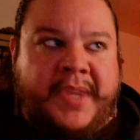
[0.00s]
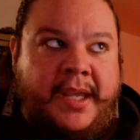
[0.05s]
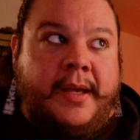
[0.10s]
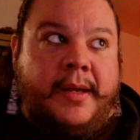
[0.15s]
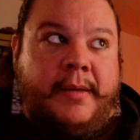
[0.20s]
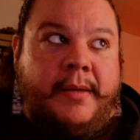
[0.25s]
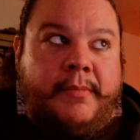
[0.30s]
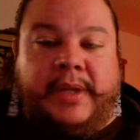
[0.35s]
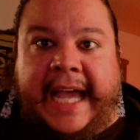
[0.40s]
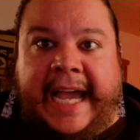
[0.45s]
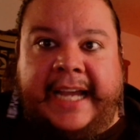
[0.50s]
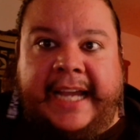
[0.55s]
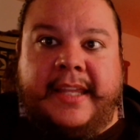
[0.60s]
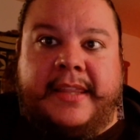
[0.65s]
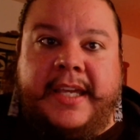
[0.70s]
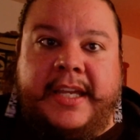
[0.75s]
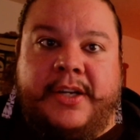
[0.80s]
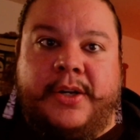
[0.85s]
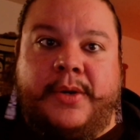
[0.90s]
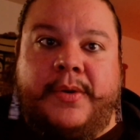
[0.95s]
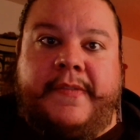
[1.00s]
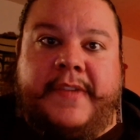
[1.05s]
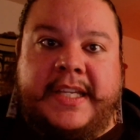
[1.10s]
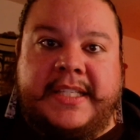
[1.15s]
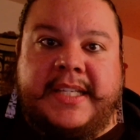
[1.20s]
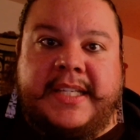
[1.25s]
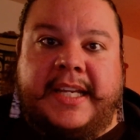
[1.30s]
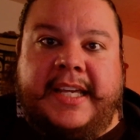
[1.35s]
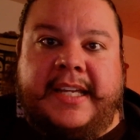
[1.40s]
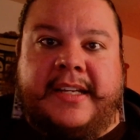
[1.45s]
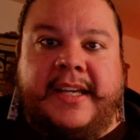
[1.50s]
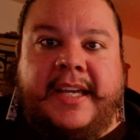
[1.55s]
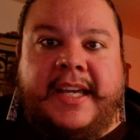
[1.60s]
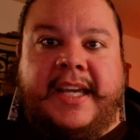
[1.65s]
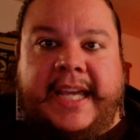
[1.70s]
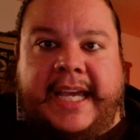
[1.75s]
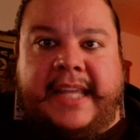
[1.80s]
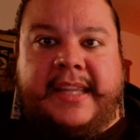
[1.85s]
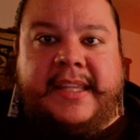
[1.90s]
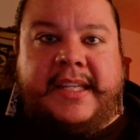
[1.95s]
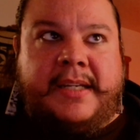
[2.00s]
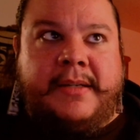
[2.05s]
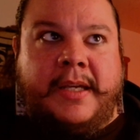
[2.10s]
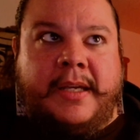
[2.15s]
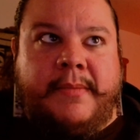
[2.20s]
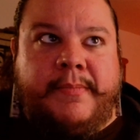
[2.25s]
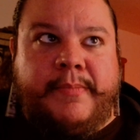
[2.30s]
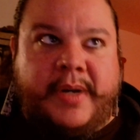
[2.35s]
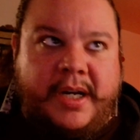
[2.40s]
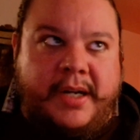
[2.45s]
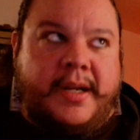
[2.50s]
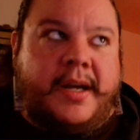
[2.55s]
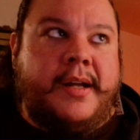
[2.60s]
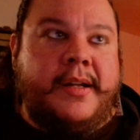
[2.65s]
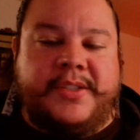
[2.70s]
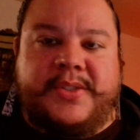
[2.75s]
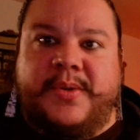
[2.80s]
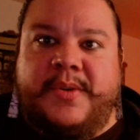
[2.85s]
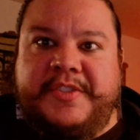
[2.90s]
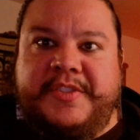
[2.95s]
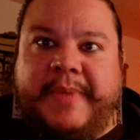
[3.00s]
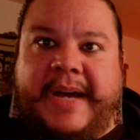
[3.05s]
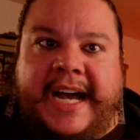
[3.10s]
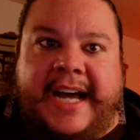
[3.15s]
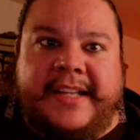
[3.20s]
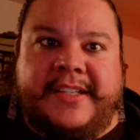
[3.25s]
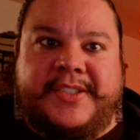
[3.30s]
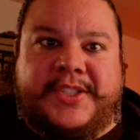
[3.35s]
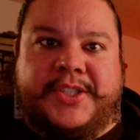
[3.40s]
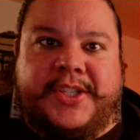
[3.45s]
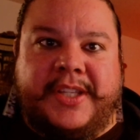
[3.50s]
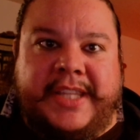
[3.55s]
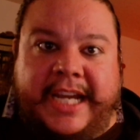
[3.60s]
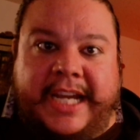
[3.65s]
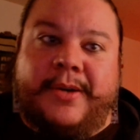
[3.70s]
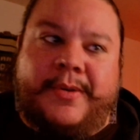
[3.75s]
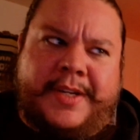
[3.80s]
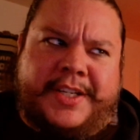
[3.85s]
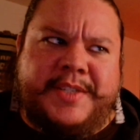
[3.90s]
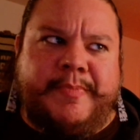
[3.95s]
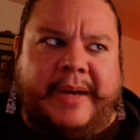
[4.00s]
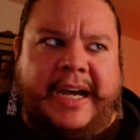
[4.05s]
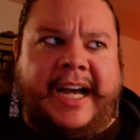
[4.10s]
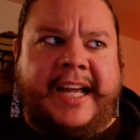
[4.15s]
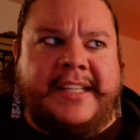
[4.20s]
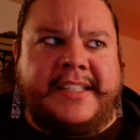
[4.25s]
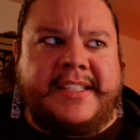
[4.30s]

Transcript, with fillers: Black Athena Revisited, and then Bernal's response to their response,